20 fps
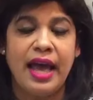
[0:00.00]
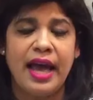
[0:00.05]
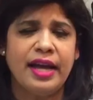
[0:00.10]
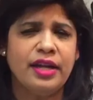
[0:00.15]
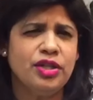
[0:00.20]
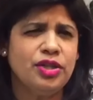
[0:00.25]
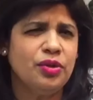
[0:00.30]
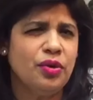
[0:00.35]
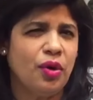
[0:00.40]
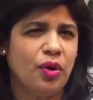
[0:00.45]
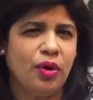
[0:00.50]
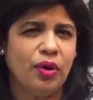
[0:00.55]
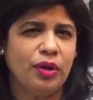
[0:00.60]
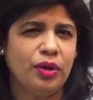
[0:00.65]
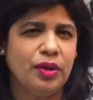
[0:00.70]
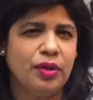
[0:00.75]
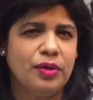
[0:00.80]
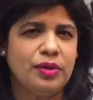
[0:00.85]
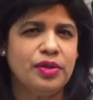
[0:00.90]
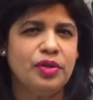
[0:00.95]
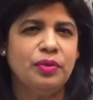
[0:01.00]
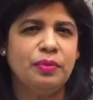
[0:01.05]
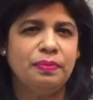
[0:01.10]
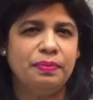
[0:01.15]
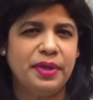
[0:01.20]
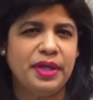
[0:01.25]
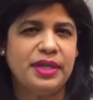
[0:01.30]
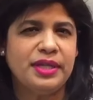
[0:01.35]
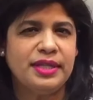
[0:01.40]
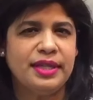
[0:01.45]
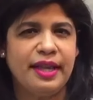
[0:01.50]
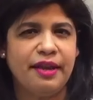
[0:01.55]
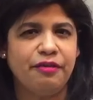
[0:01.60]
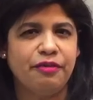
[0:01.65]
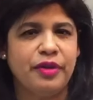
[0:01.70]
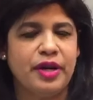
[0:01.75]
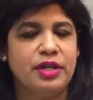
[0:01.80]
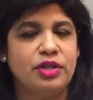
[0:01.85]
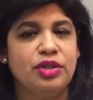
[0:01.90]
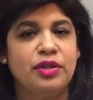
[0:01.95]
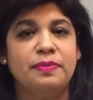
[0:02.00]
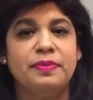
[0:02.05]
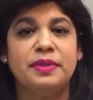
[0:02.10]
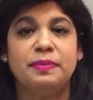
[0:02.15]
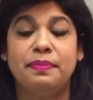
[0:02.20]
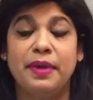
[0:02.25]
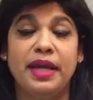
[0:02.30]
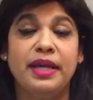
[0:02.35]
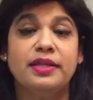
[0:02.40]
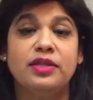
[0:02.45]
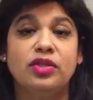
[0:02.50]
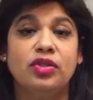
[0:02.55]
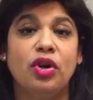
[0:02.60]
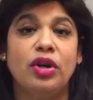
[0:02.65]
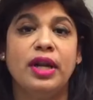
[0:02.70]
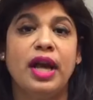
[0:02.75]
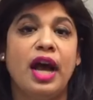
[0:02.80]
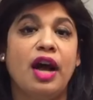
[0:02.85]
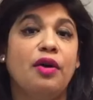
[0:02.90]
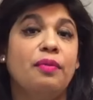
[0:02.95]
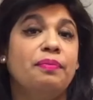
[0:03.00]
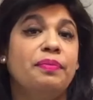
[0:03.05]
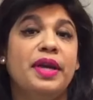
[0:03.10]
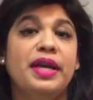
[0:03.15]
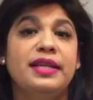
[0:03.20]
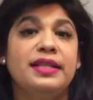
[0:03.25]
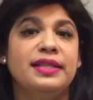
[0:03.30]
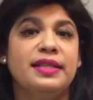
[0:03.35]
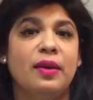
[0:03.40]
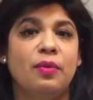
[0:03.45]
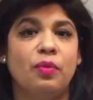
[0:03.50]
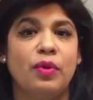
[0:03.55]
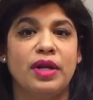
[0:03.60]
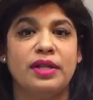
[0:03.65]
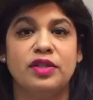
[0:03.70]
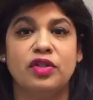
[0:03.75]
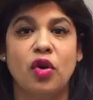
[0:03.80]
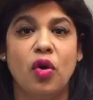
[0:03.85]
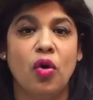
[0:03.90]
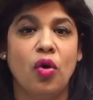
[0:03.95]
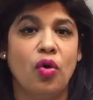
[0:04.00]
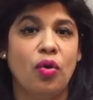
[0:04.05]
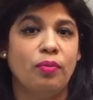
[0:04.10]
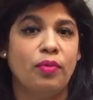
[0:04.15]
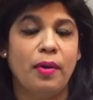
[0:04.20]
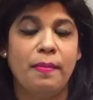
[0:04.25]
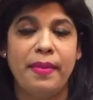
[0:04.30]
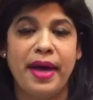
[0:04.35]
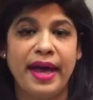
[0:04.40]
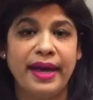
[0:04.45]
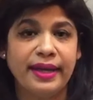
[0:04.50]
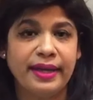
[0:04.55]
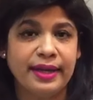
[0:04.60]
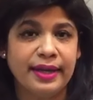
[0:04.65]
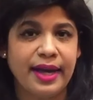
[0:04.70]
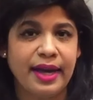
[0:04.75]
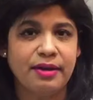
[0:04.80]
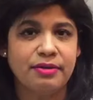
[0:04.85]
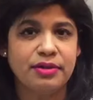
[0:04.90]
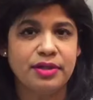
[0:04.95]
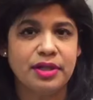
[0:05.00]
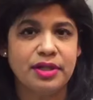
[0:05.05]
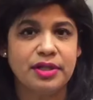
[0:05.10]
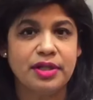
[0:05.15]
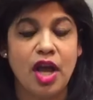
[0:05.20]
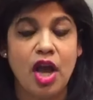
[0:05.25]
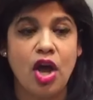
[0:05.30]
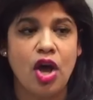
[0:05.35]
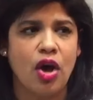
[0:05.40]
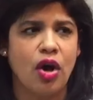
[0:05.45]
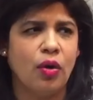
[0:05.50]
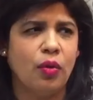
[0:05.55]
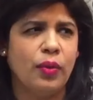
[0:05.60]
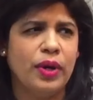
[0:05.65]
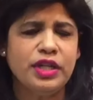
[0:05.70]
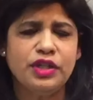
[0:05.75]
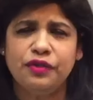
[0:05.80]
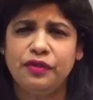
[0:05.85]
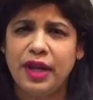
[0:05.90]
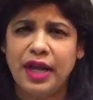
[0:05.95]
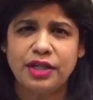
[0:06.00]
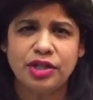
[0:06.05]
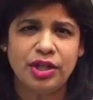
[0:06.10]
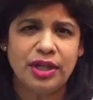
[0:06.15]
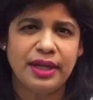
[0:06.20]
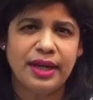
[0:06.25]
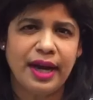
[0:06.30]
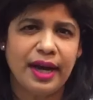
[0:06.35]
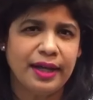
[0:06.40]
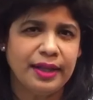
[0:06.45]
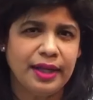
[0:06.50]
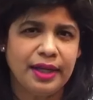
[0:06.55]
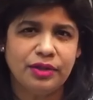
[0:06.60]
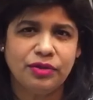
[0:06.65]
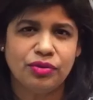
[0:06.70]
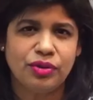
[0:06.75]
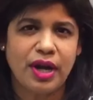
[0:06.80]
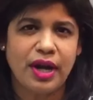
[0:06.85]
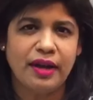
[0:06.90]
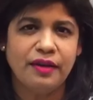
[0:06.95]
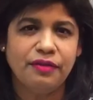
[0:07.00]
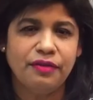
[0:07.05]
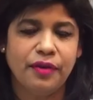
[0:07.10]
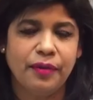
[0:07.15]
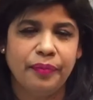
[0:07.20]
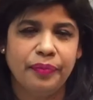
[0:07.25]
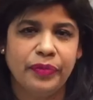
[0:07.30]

And to all those who build their friendships based on how big someone's home or bank account is or which flashy car they drive,